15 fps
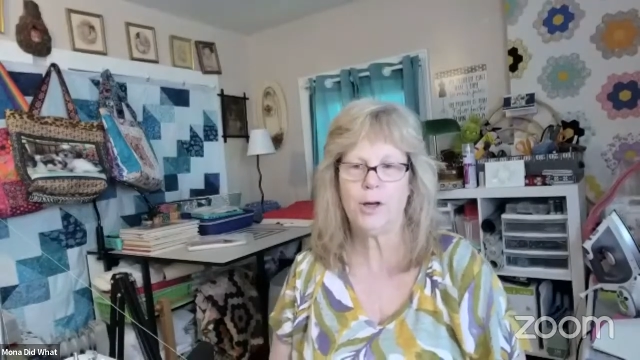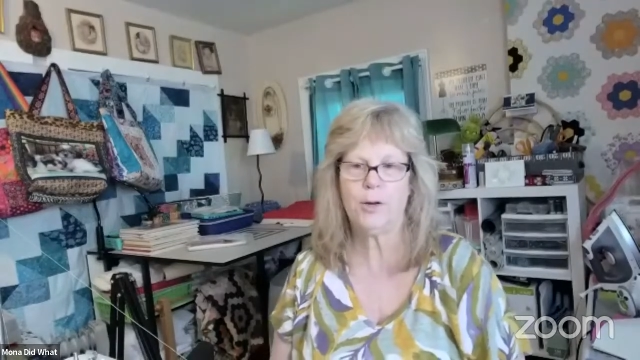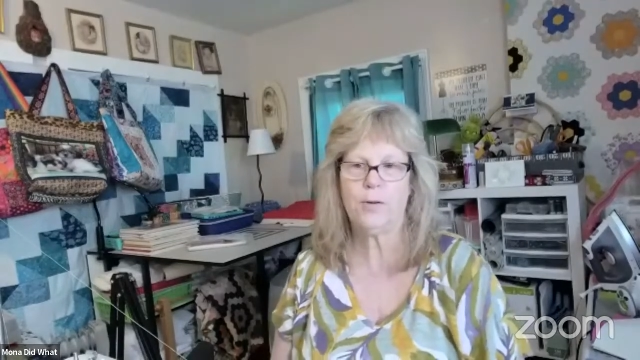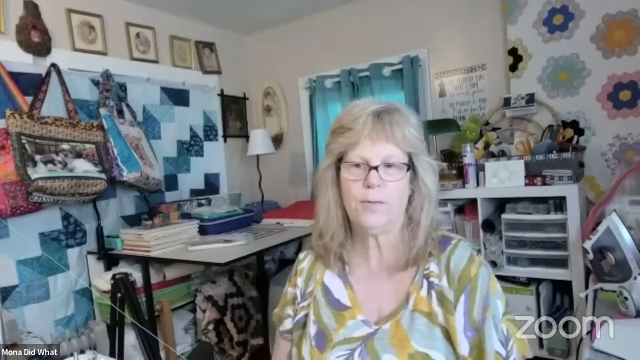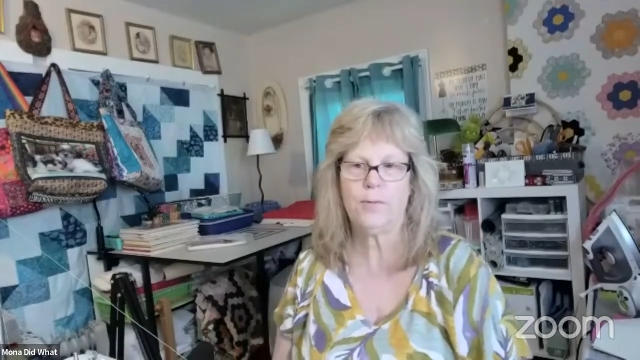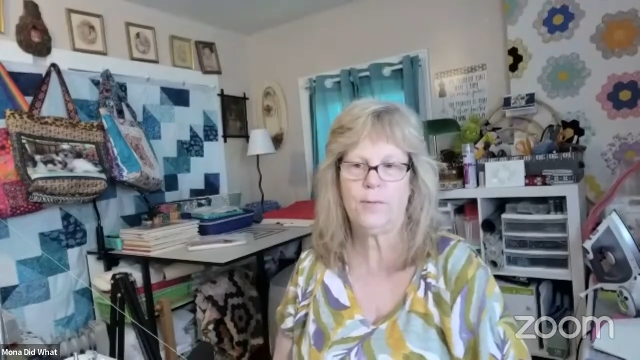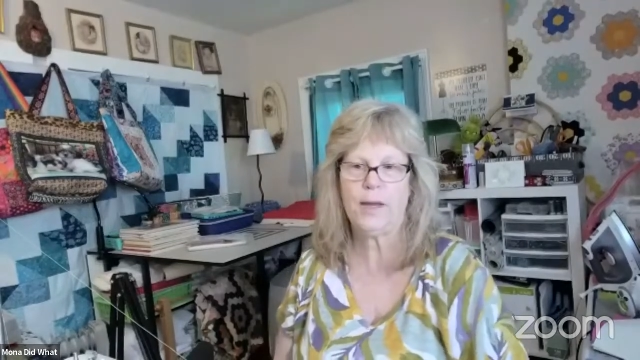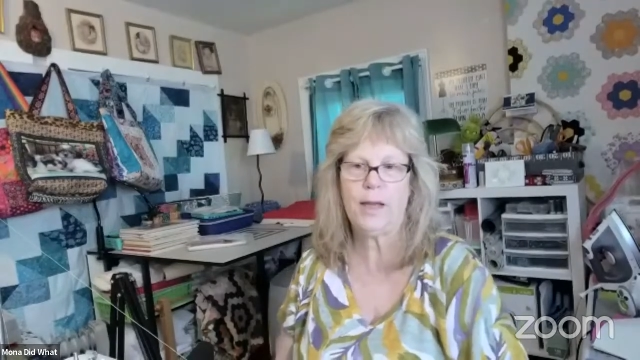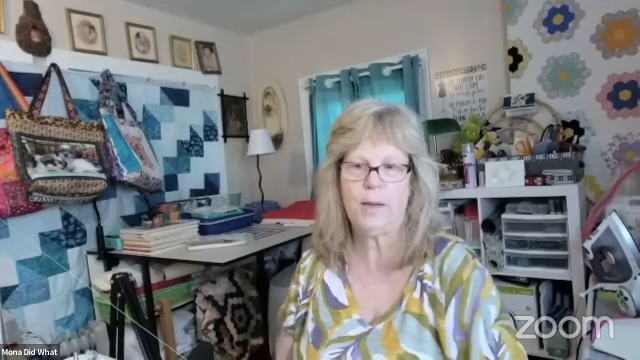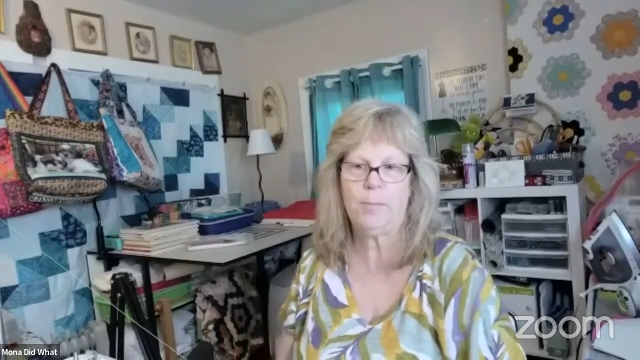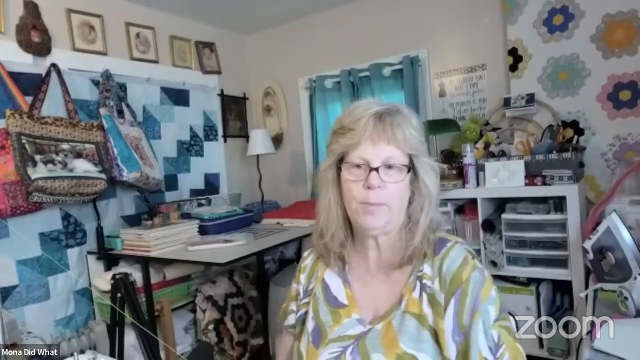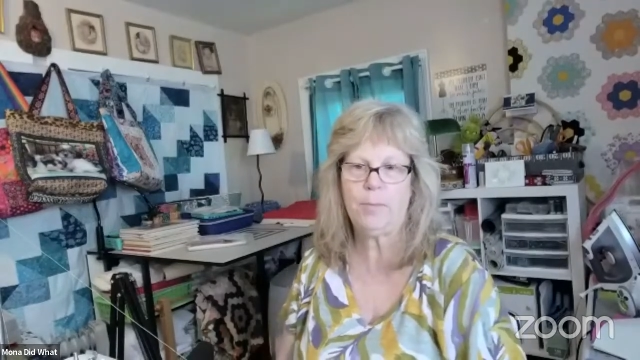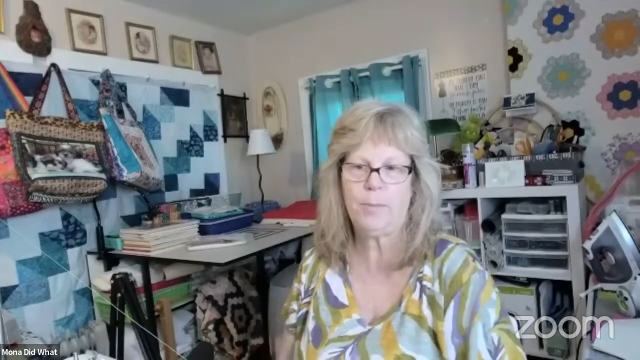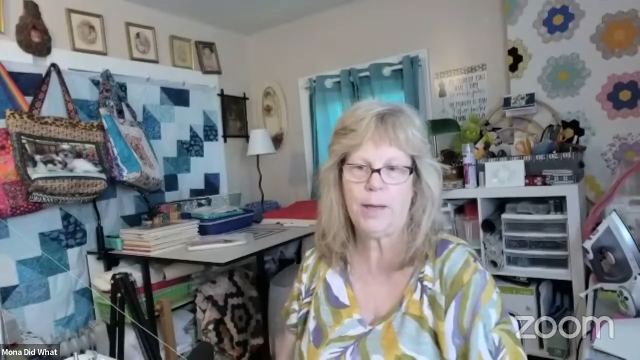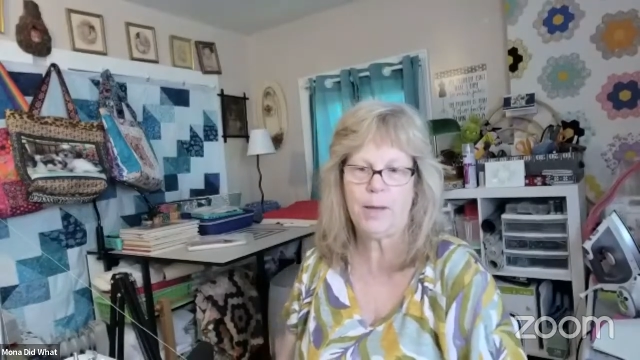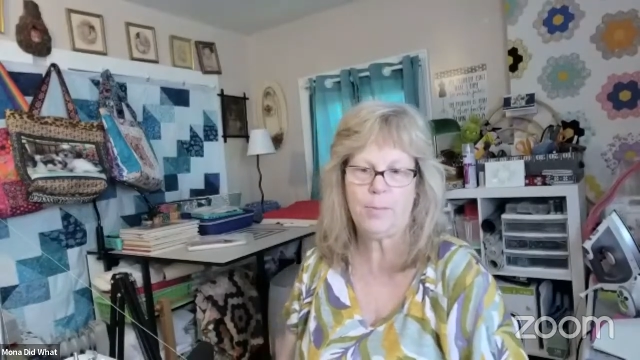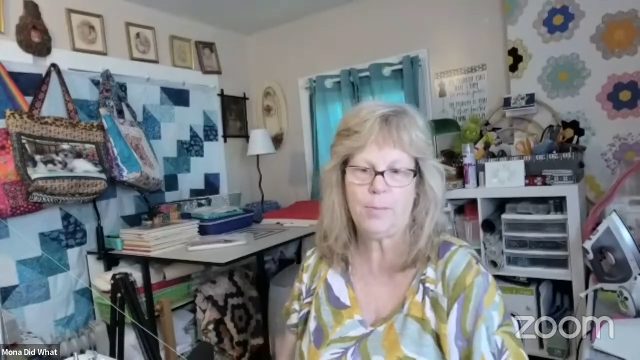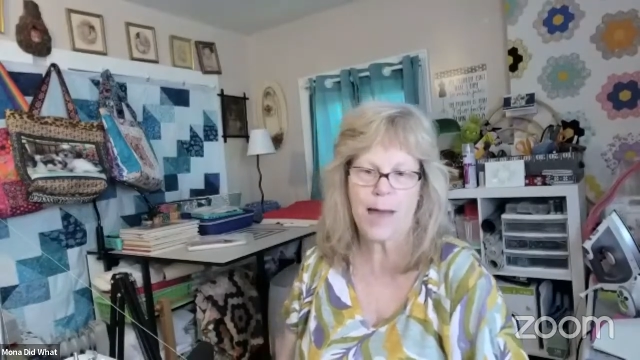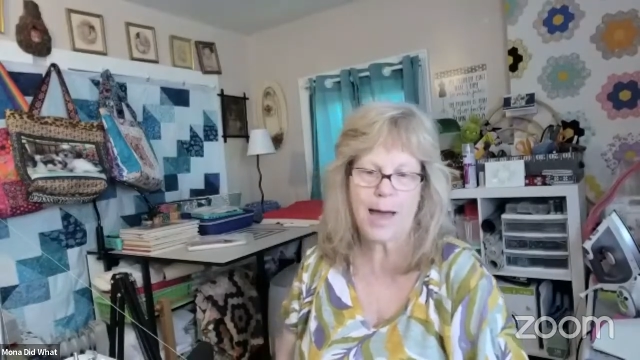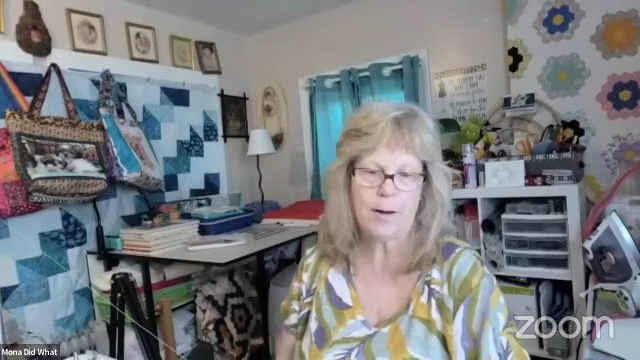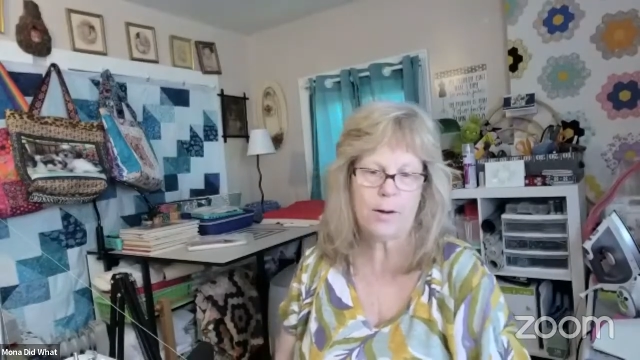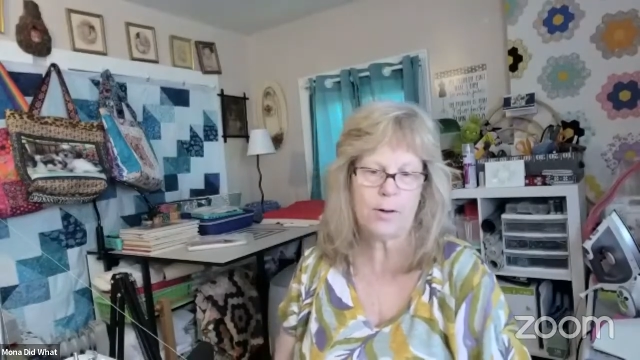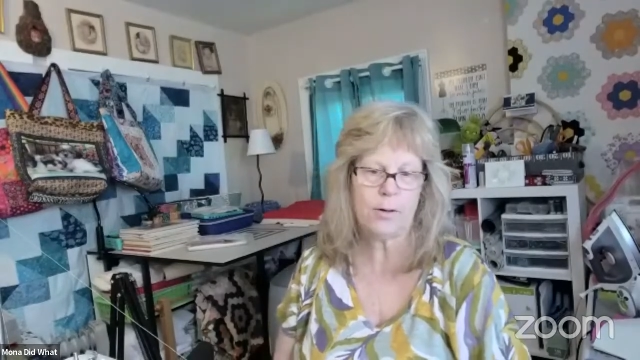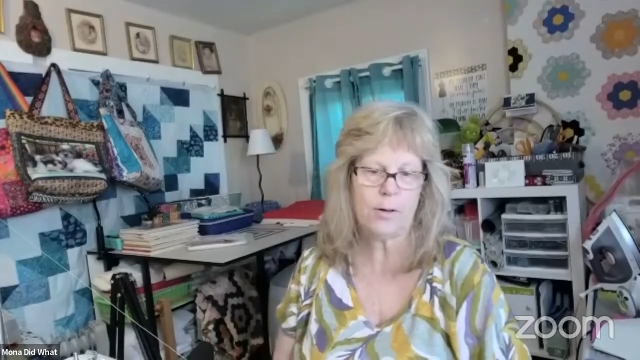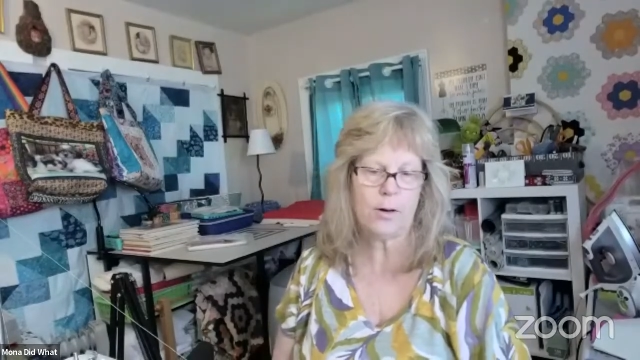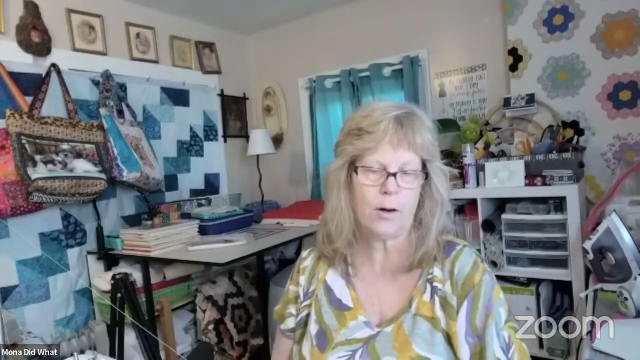of EPP pattern,